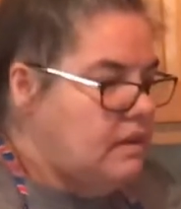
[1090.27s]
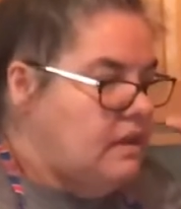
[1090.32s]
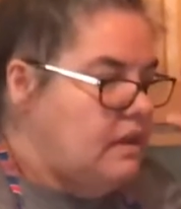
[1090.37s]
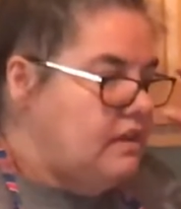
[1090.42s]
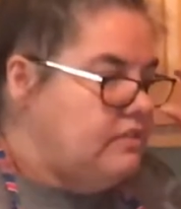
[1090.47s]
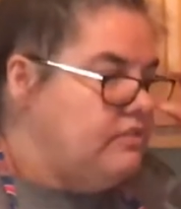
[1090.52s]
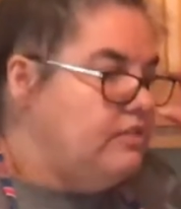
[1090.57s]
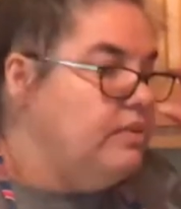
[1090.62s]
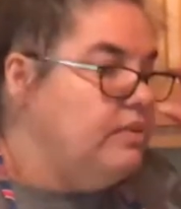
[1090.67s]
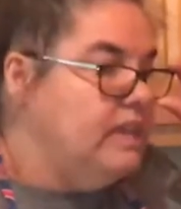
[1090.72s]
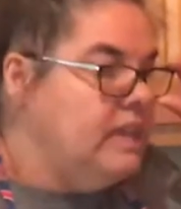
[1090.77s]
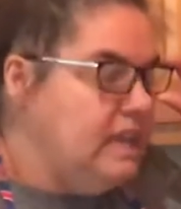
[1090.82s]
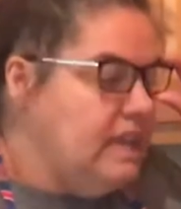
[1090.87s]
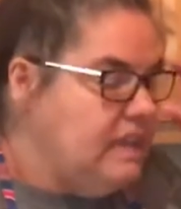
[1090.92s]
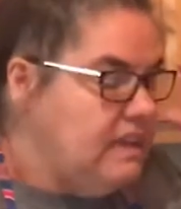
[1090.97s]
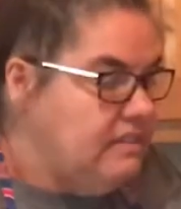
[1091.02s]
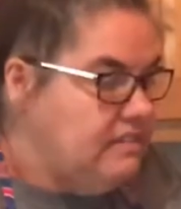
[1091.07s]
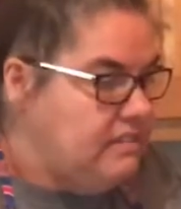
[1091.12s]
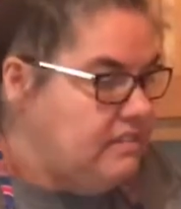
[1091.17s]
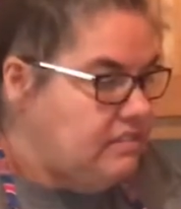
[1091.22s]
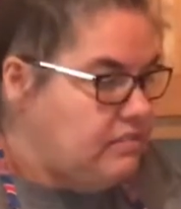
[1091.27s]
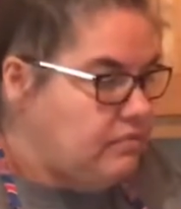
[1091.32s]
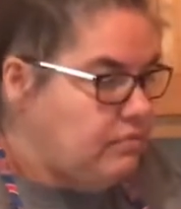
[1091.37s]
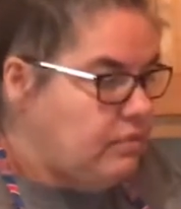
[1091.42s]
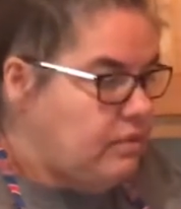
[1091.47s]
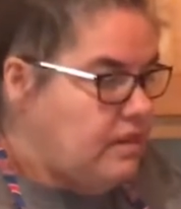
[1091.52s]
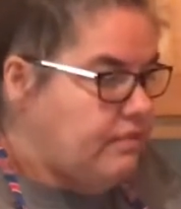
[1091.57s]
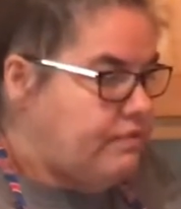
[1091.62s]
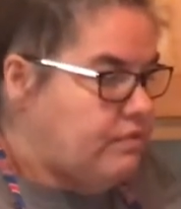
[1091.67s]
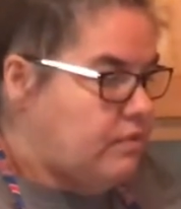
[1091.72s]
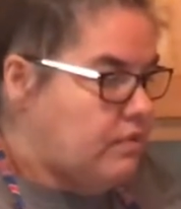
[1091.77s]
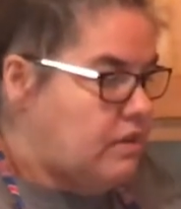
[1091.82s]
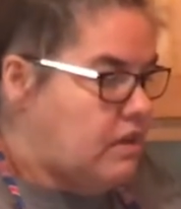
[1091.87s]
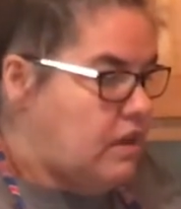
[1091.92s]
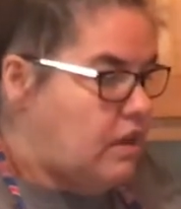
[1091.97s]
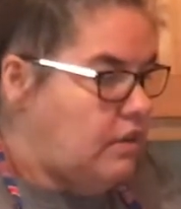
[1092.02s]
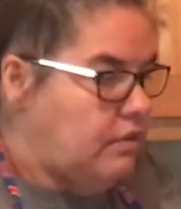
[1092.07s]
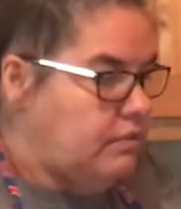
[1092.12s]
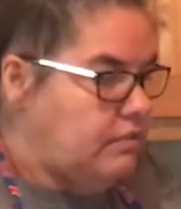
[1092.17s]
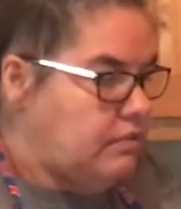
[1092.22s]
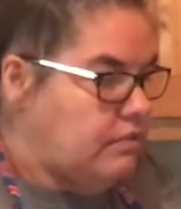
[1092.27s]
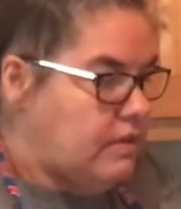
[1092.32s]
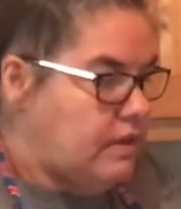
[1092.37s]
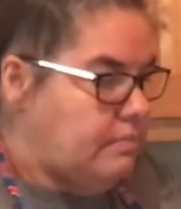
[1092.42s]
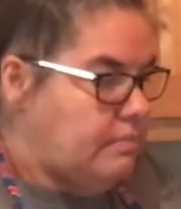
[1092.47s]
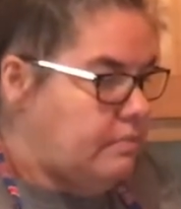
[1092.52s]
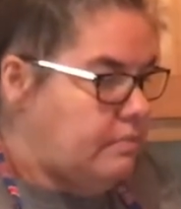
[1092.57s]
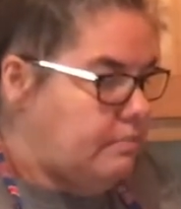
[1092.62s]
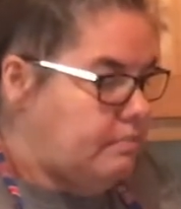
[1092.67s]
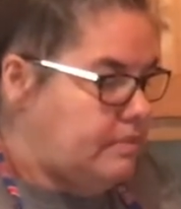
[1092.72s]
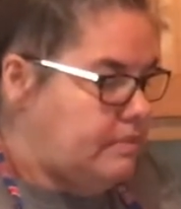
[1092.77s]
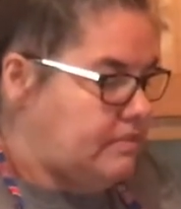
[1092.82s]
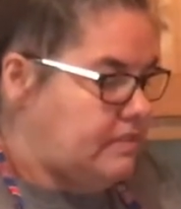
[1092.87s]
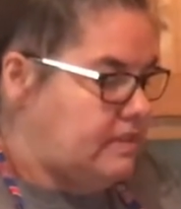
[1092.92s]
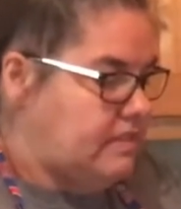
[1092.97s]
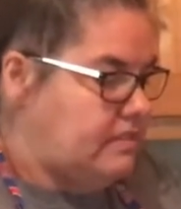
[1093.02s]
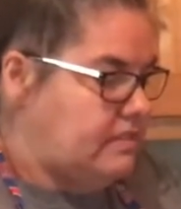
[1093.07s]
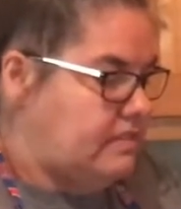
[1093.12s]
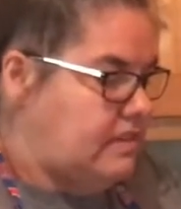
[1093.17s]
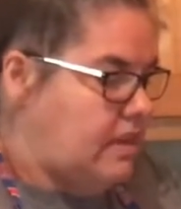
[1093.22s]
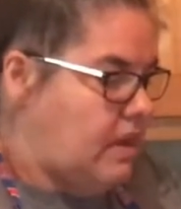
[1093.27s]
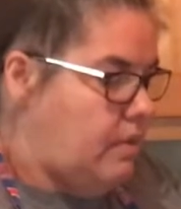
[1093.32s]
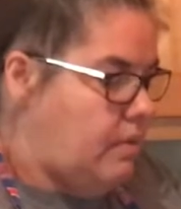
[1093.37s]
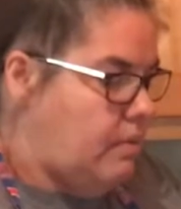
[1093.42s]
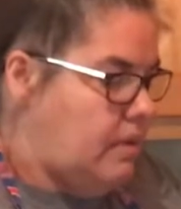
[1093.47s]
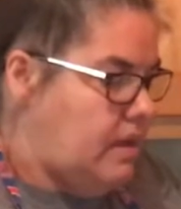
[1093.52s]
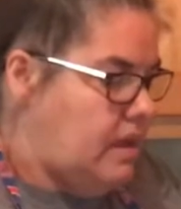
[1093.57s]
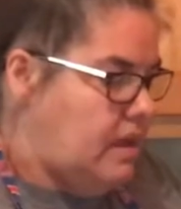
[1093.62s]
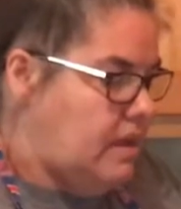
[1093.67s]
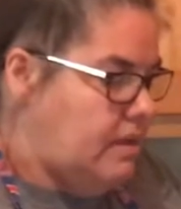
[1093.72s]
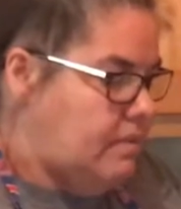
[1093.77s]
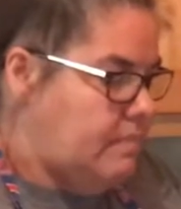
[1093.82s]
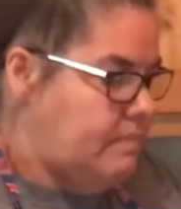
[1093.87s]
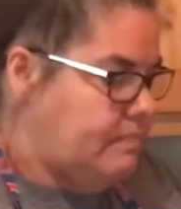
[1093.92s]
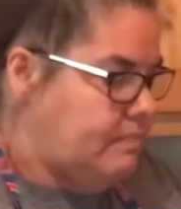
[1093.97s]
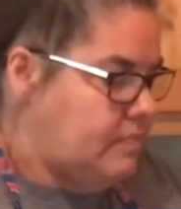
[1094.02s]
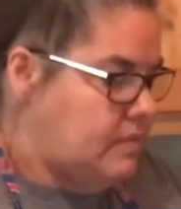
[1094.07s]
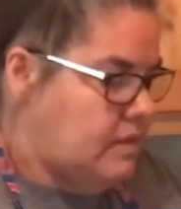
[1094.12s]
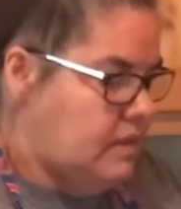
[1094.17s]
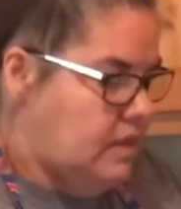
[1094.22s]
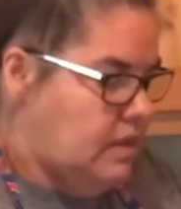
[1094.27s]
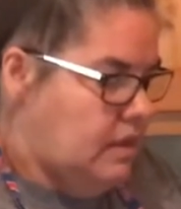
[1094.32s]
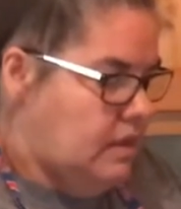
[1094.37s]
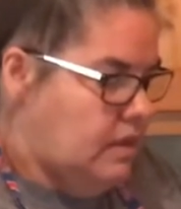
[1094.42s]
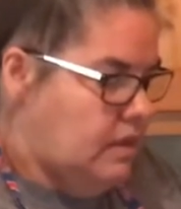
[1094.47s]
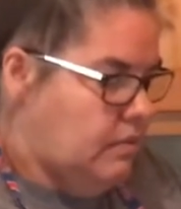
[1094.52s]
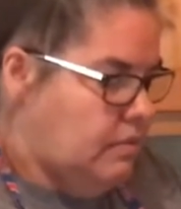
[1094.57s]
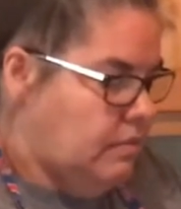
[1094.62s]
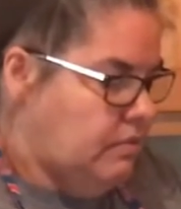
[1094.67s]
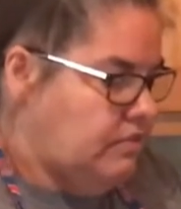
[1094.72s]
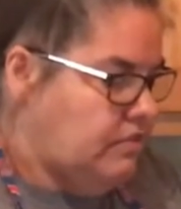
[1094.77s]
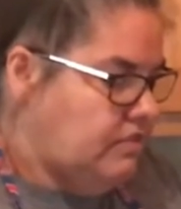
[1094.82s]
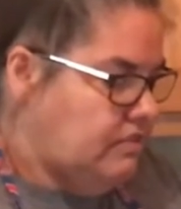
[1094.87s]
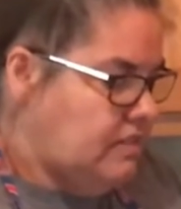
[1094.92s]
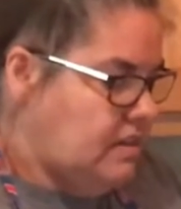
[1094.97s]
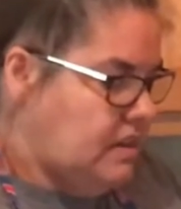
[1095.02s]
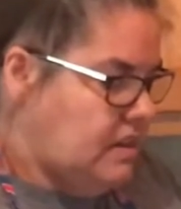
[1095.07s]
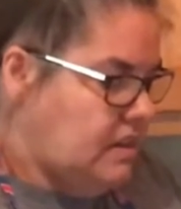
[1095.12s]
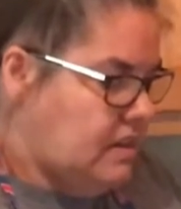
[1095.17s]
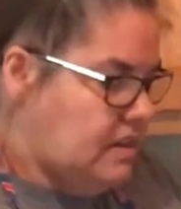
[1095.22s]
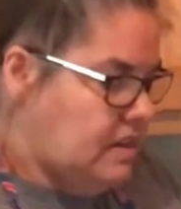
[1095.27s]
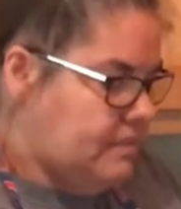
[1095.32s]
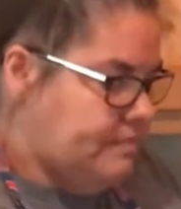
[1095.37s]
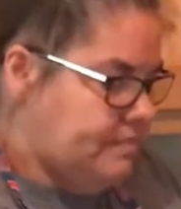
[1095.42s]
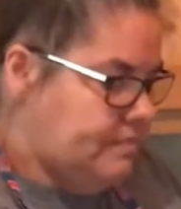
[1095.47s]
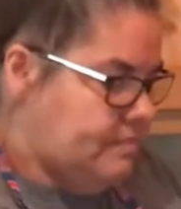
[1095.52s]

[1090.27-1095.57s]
so again, it says 3 to 4 cold crumbled biscuits. So we're gonna